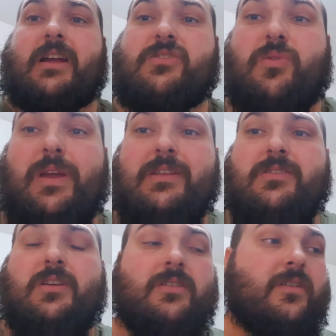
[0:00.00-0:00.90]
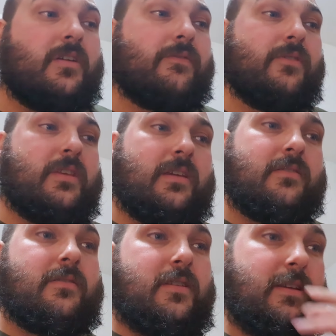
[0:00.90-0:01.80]
actuator for the
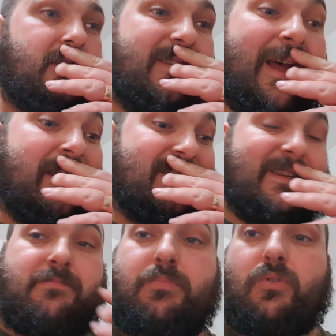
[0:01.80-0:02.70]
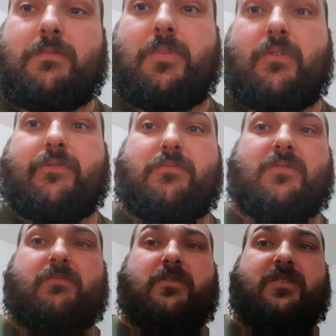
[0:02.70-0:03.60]
I actually bought them both
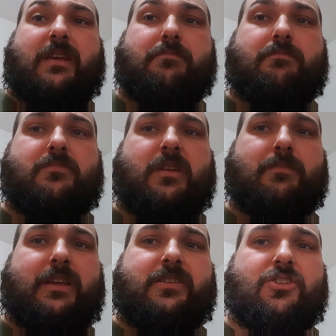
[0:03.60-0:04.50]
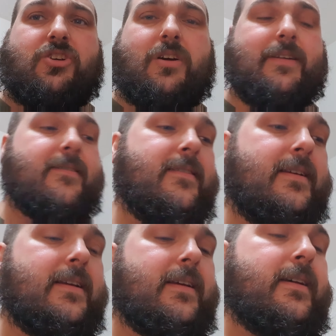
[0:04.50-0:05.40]
from the same place in China.
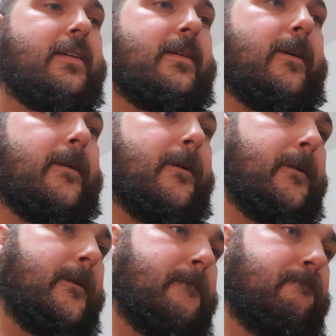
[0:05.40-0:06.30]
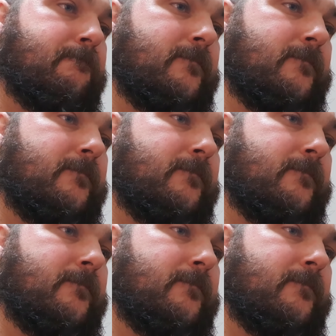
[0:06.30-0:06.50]
You can